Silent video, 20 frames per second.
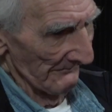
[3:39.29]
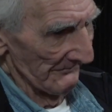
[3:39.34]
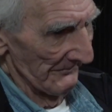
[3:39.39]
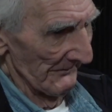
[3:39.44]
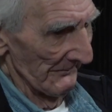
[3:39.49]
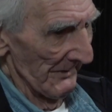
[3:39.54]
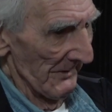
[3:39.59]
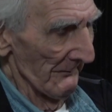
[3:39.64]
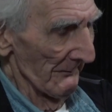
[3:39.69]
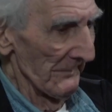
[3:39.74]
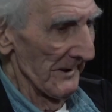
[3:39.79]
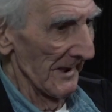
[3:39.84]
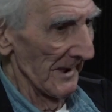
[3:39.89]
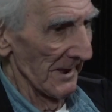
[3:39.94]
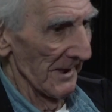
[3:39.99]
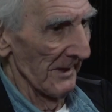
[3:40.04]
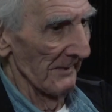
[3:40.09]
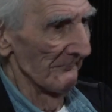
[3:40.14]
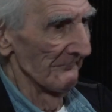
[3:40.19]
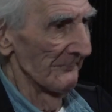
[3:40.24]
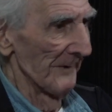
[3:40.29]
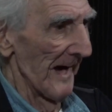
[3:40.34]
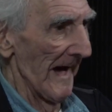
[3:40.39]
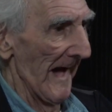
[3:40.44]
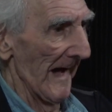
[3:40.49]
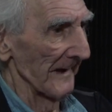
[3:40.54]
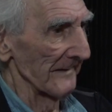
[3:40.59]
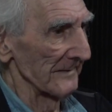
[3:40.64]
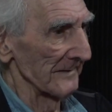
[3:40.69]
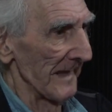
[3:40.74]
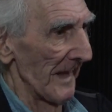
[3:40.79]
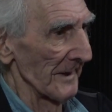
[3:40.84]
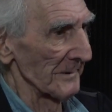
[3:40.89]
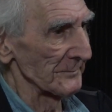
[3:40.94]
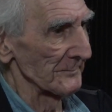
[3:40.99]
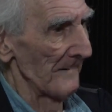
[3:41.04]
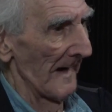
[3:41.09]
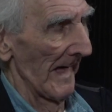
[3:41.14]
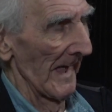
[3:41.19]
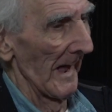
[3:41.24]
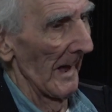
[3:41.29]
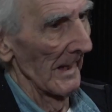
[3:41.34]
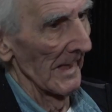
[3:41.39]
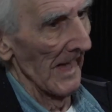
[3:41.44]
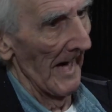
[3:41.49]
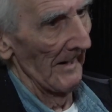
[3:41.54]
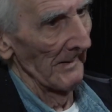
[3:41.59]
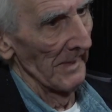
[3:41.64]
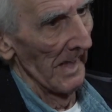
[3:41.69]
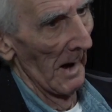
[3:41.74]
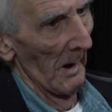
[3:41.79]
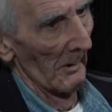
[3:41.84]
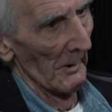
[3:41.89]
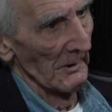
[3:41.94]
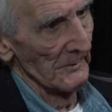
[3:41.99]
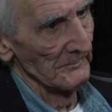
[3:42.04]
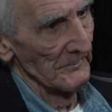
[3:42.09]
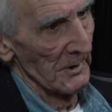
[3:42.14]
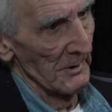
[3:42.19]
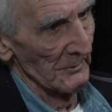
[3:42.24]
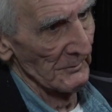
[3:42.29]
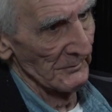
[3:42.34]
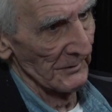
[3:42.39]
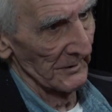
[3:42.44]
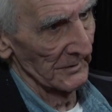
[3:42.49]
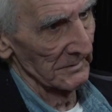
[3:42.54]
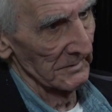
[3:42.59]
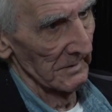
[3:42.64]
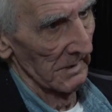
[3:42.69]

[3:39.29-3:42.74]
I mean, really, in fact, that's about all I know is music.